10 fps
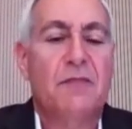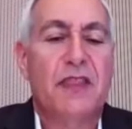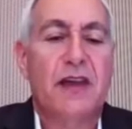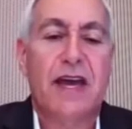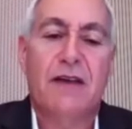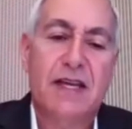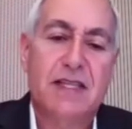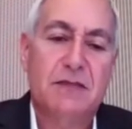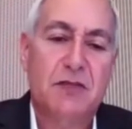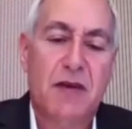they have
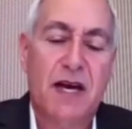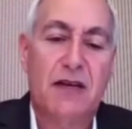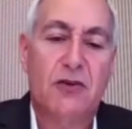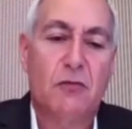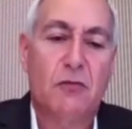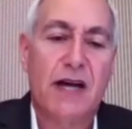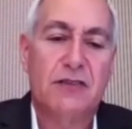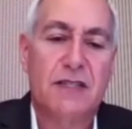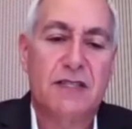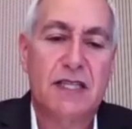asymptomatic or
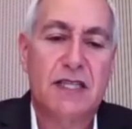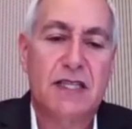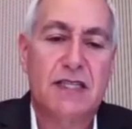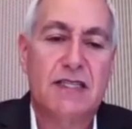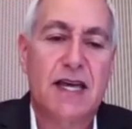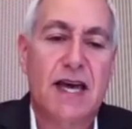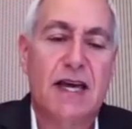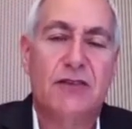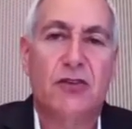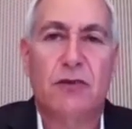mild disease,
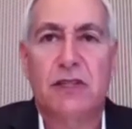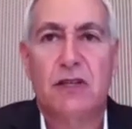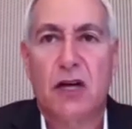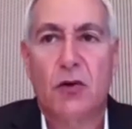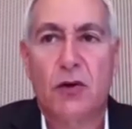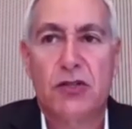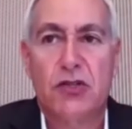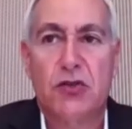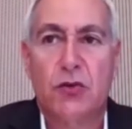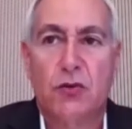and you're really not going
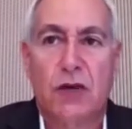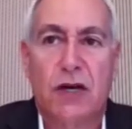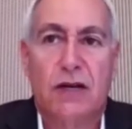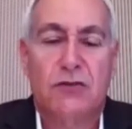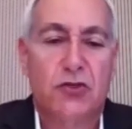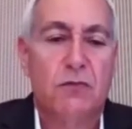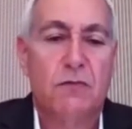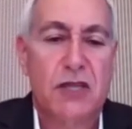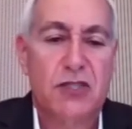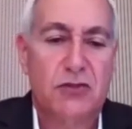to do
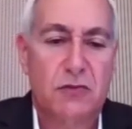much in